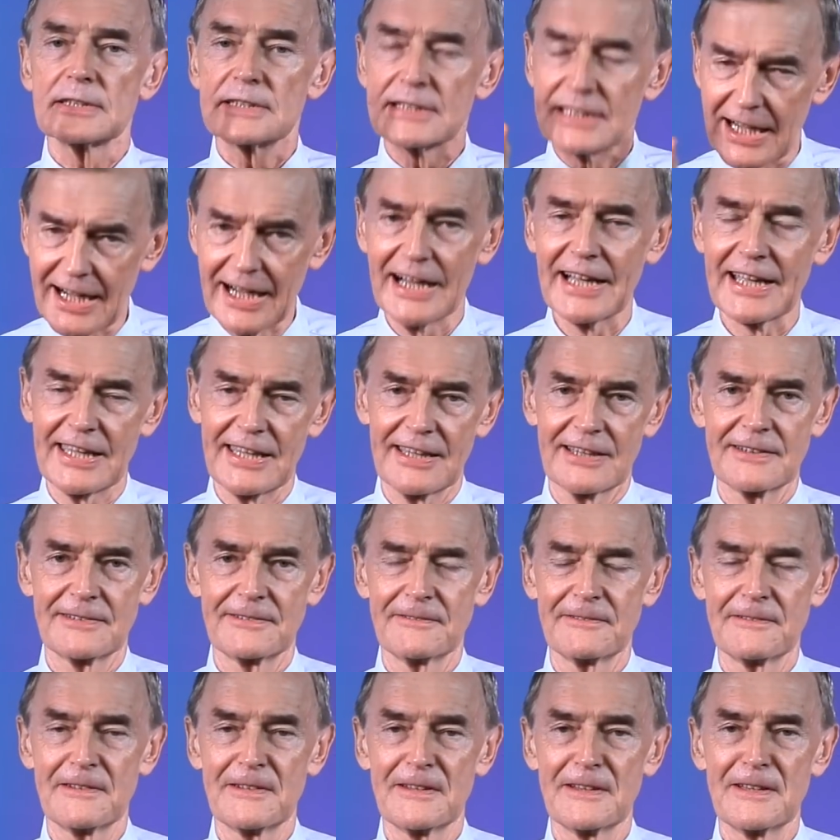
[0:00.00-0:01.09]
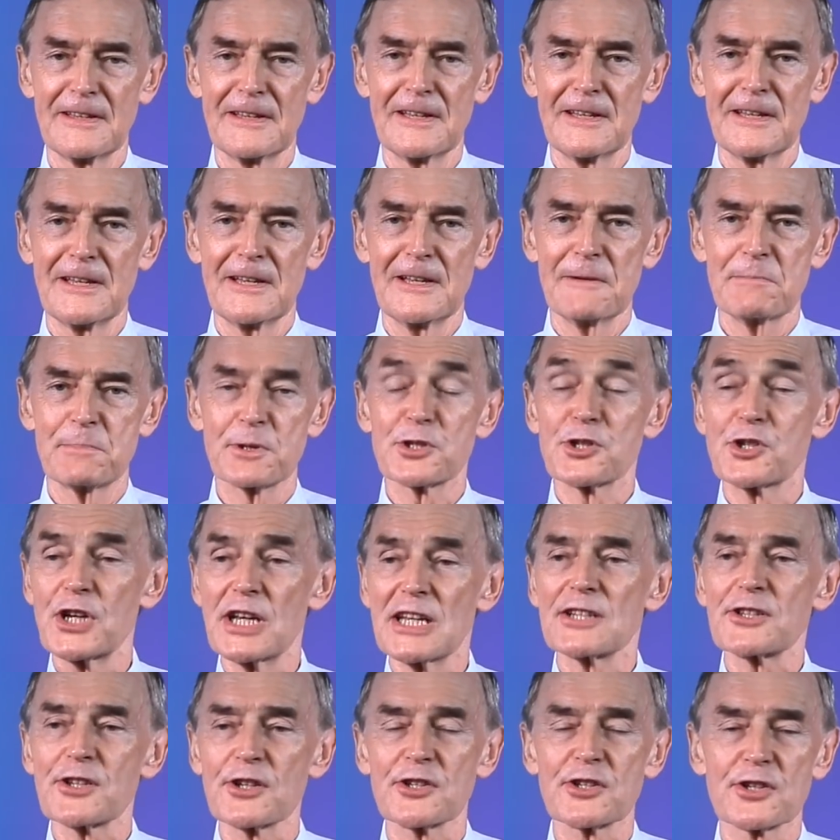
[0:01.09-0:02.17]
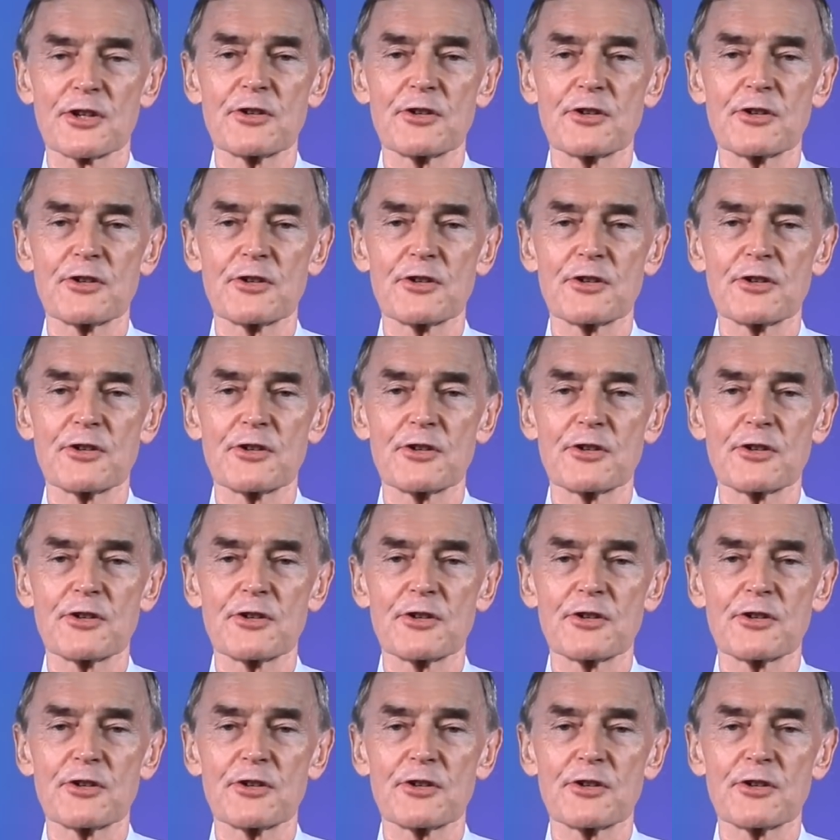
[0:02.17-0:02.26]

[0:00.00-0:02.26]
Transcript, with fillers: die. But Jesus